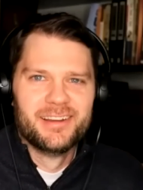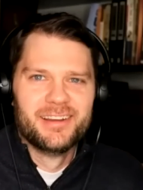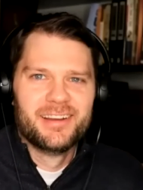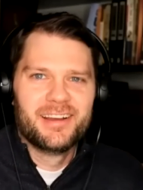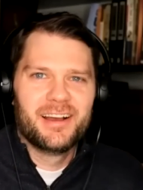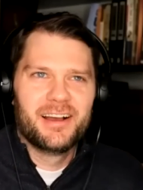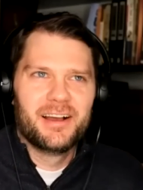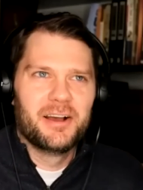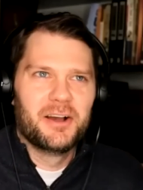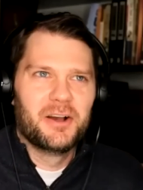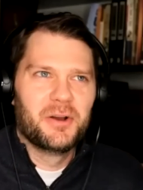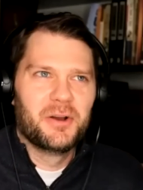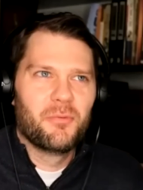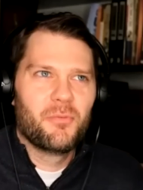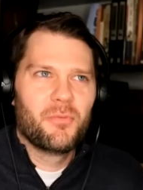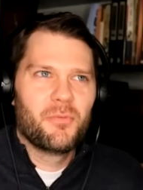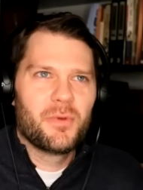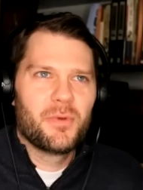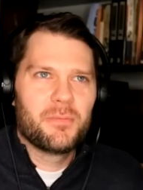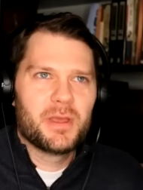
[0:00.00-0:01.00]
uh,
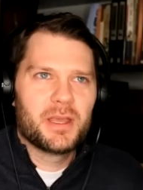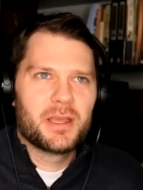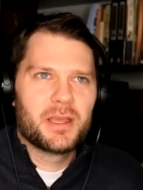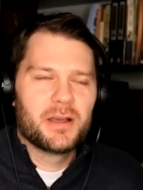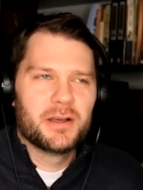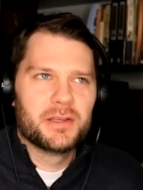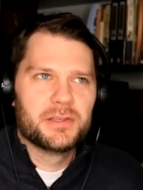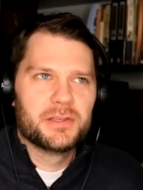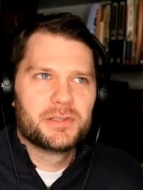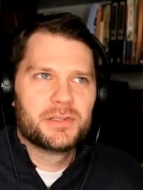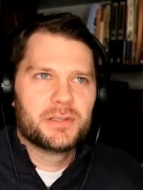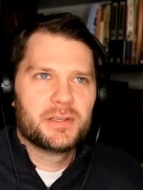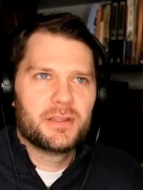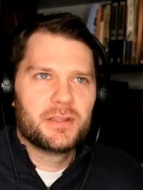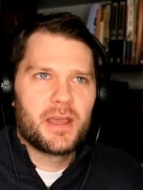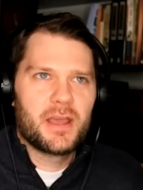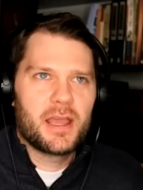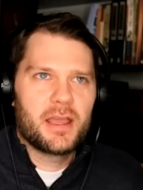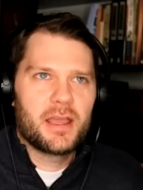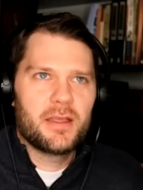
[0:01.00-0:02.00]
because
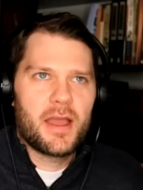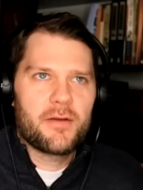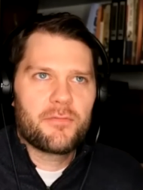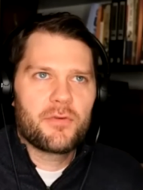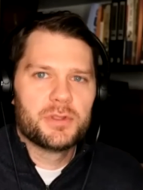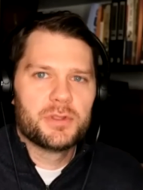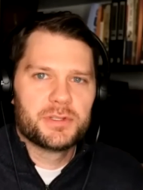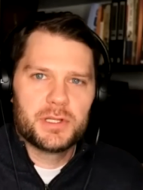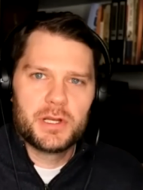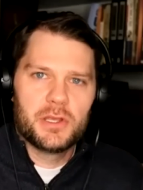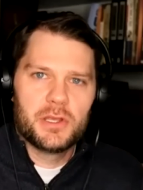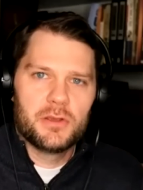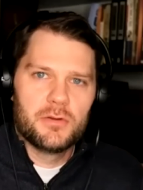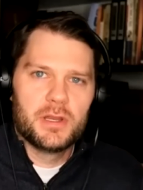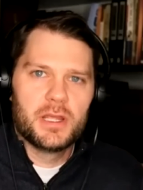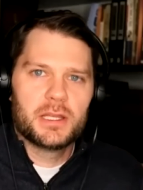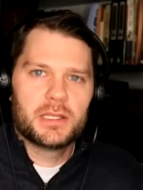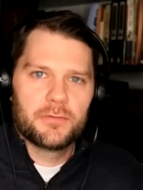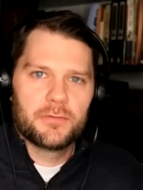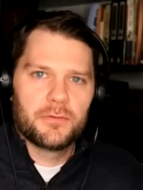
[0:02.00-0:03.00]
they everyone's in a
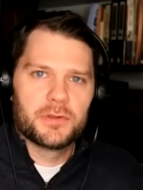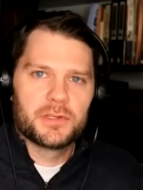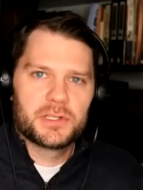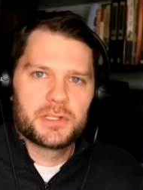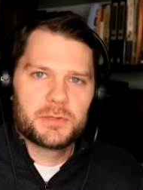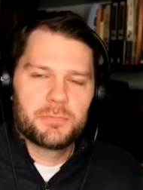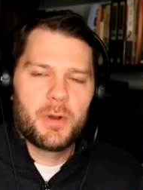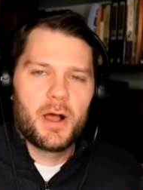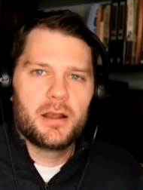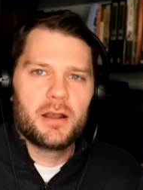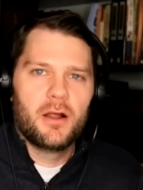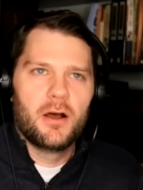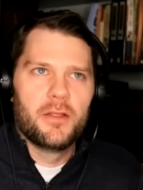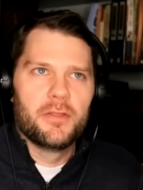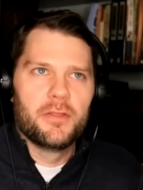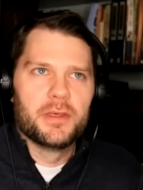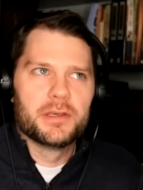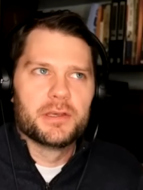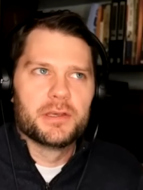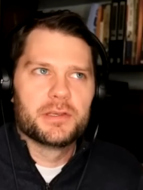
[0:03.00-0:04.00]
unique, different spot
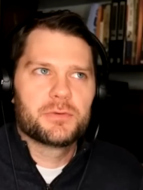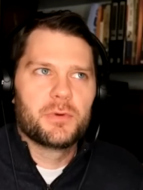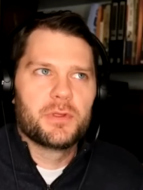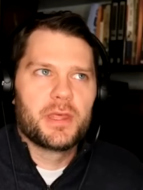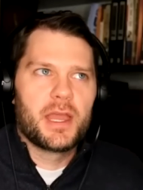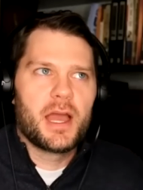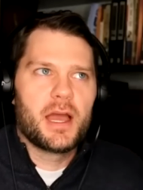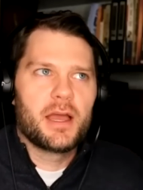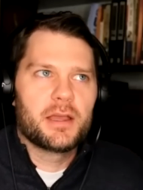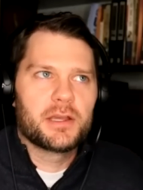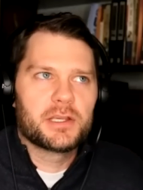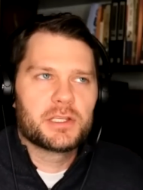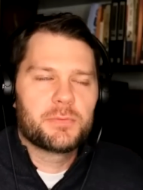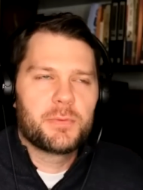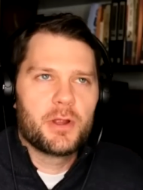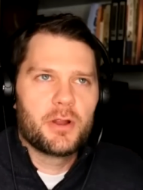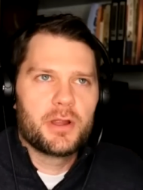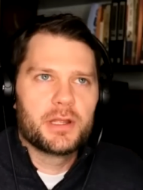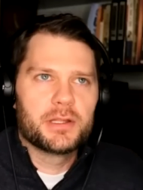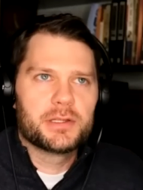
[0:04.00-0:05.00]
on this when they
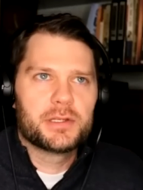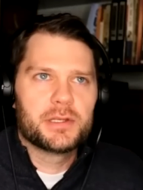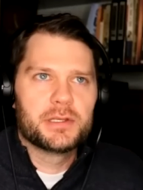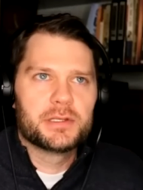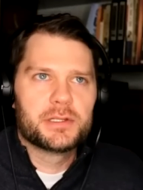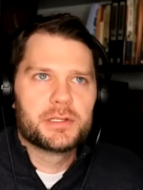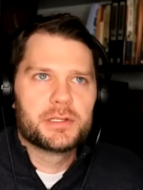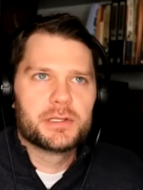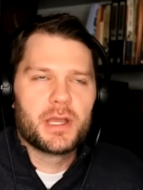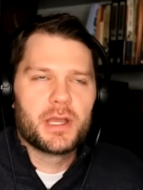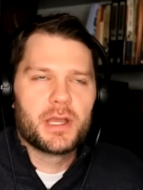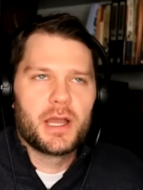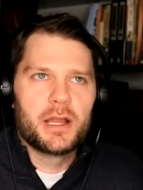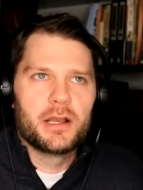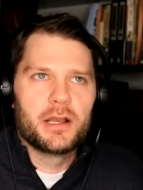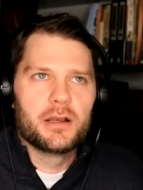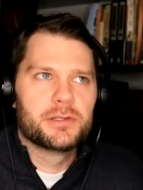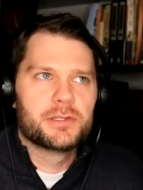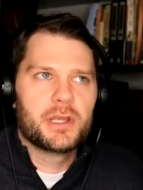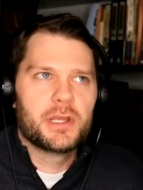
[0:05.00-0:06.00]
experience these
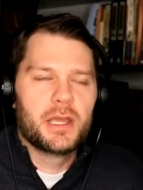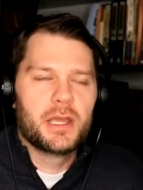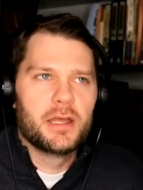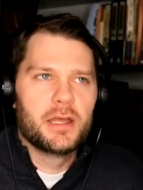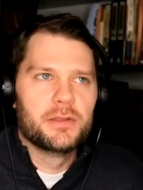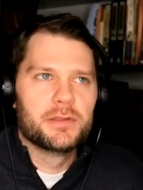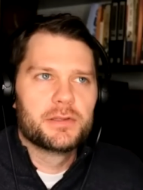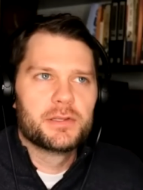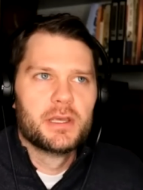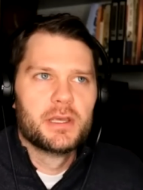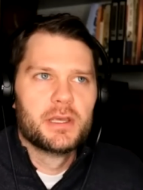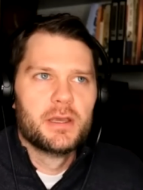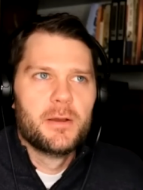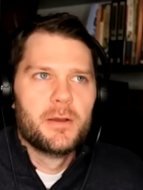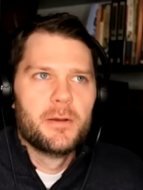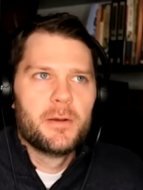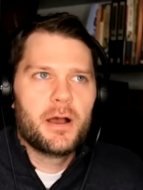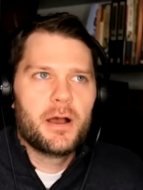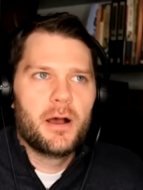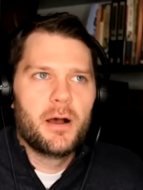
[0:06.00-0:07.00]
desires, and
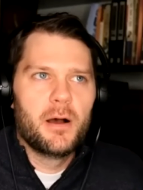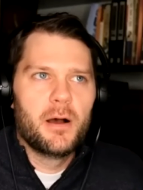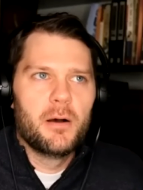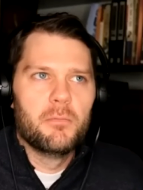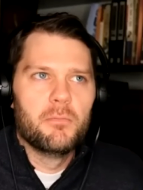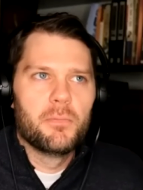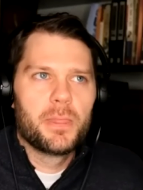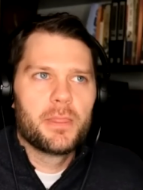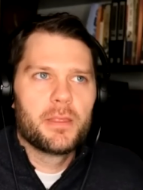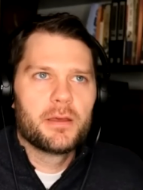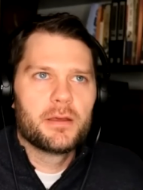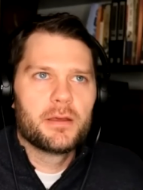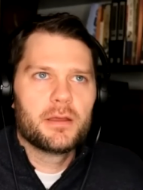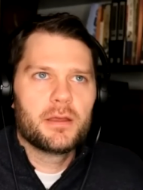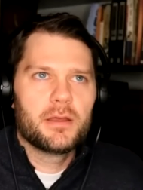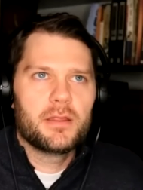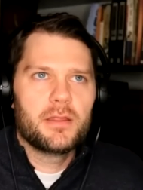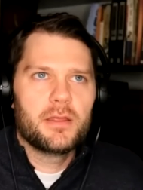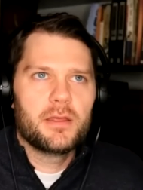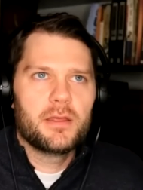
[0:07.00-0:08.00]
um,
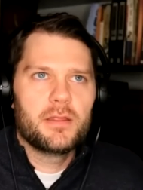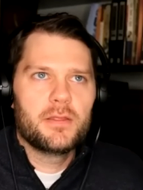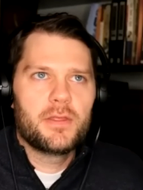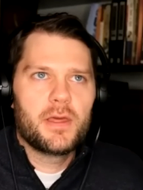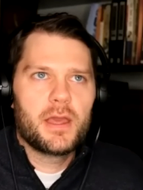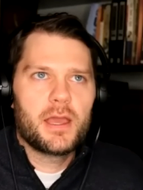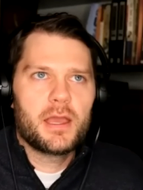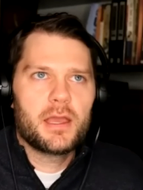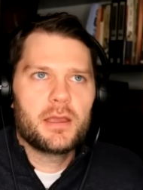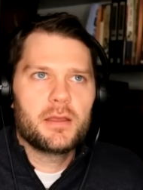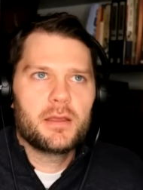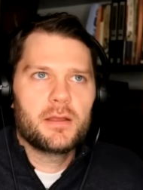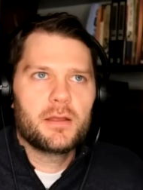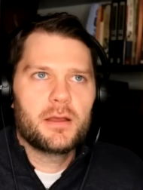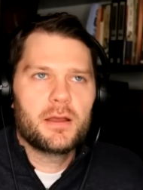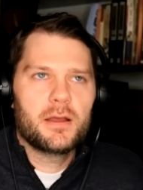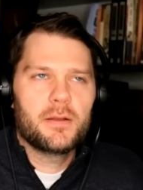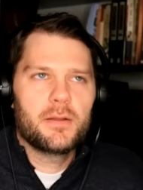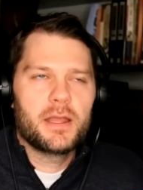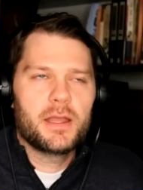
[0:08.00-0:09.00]
they
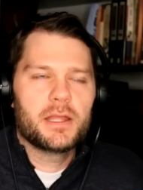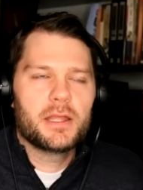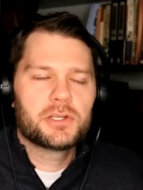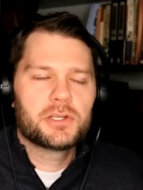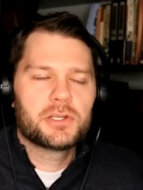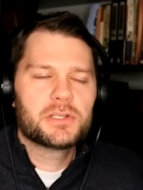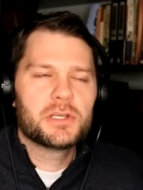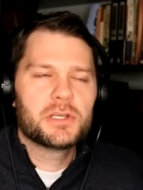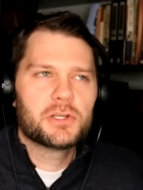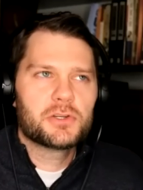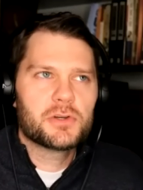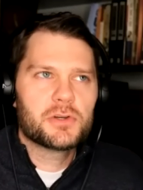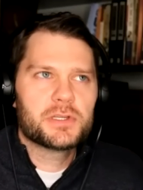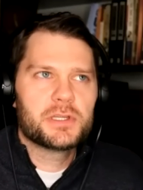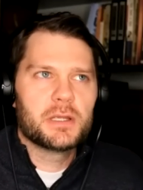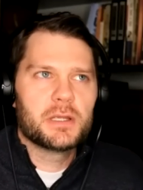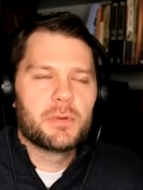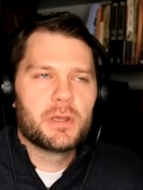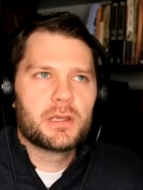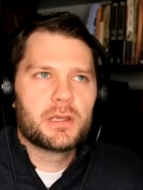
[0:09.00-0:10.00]
it's just
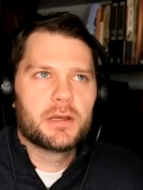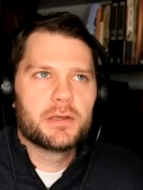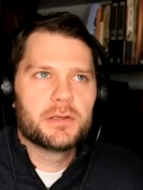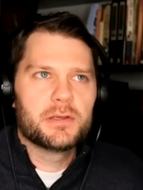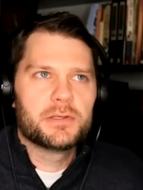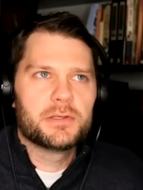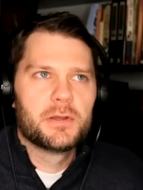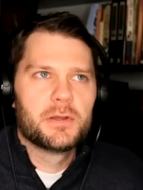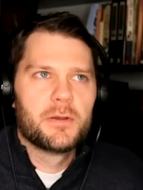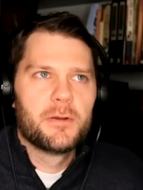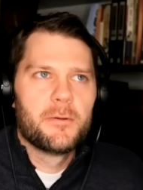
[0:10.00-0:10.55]
interesting because